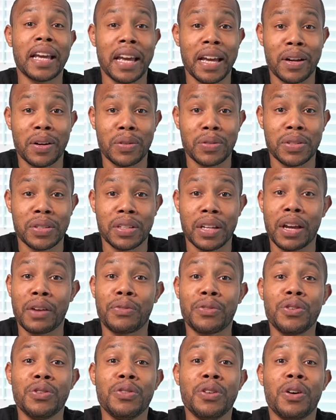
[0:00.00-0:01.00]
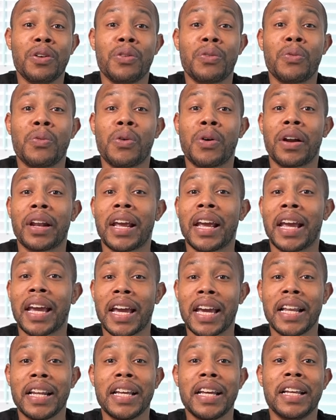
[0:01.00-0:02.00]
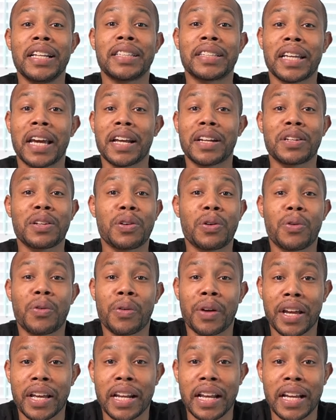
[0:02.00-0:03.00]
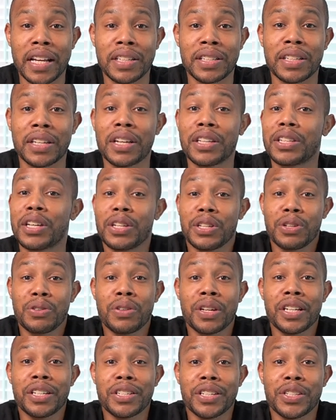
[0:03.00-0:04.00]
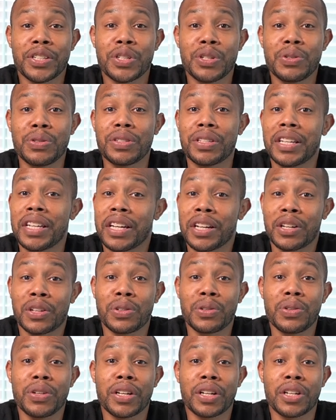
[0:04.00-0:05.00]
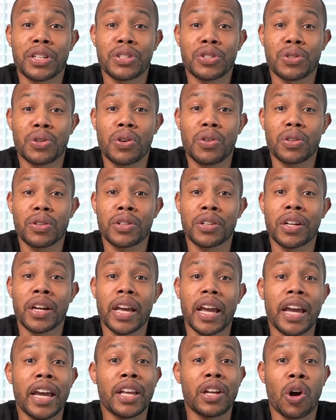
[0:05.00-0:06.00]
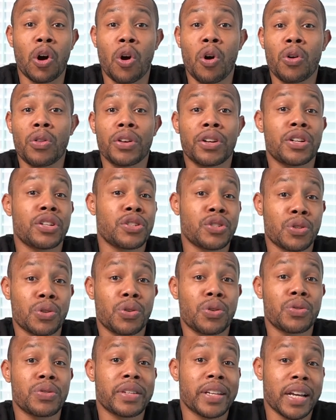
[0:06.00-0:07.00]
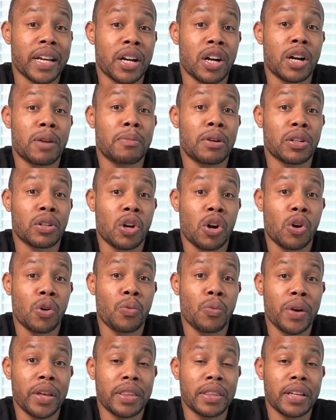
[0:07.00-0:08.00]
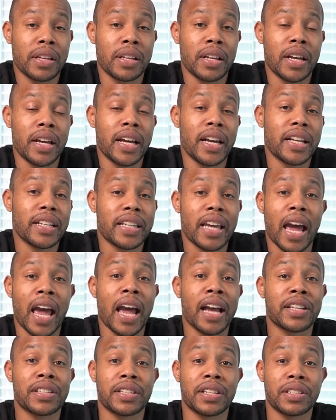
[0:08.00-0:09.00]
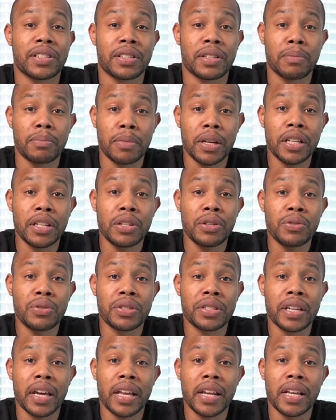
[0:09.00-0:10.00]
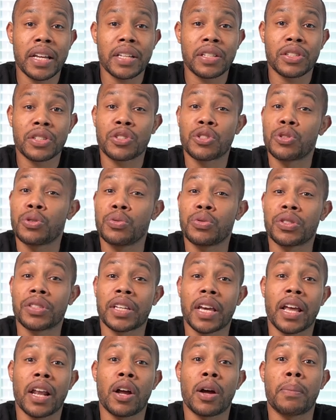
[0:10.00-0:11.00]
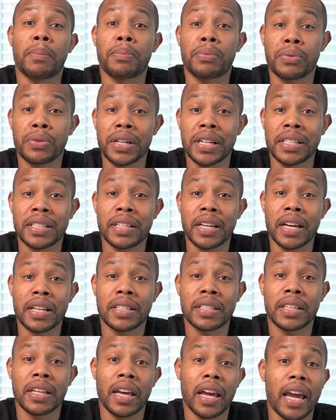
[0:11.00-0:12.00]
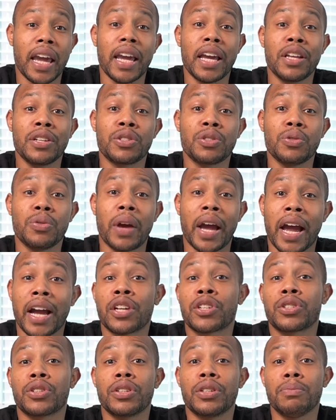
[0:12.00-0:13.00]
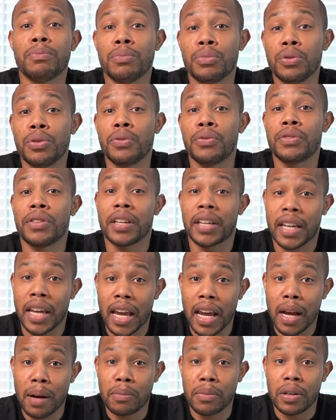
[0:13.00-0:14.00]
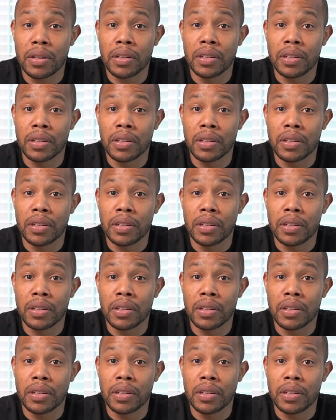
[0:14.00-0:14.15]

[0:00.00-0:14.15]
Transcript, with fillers: else, if you don't want any technical headaches, then you can just use the included controller and all the controls that come along with it to access the menu settings, to set up presets, and to actually move the camera.